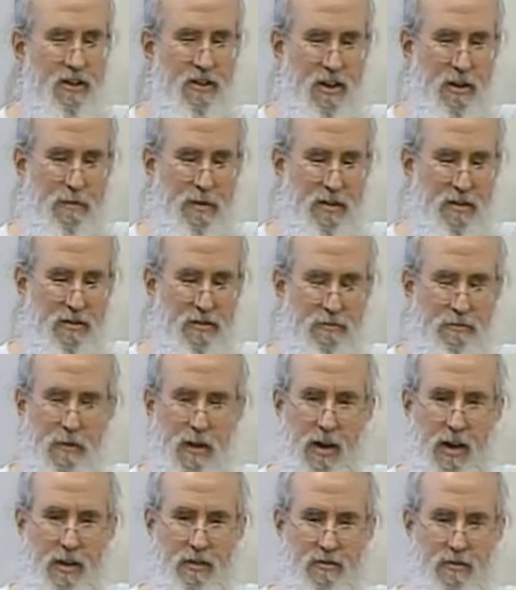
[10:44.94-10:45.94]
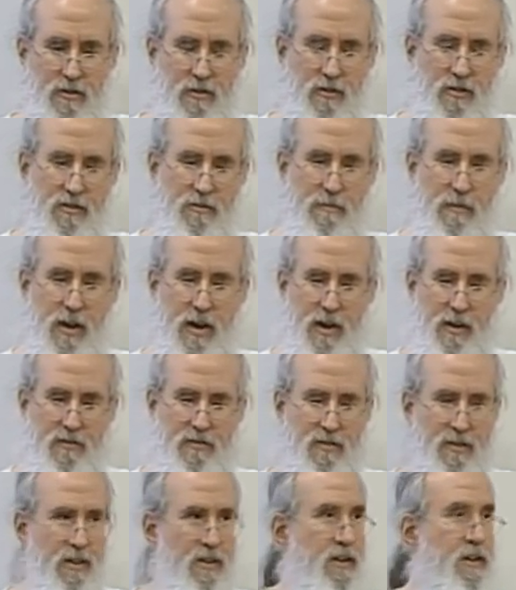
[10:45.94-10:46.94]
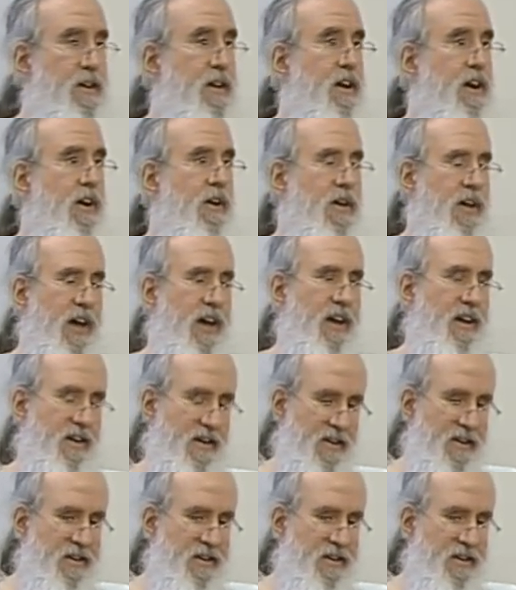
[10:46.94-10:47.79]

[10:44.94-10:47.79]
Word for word: you talking about those moths or the, the moths? moth? yes. Okay.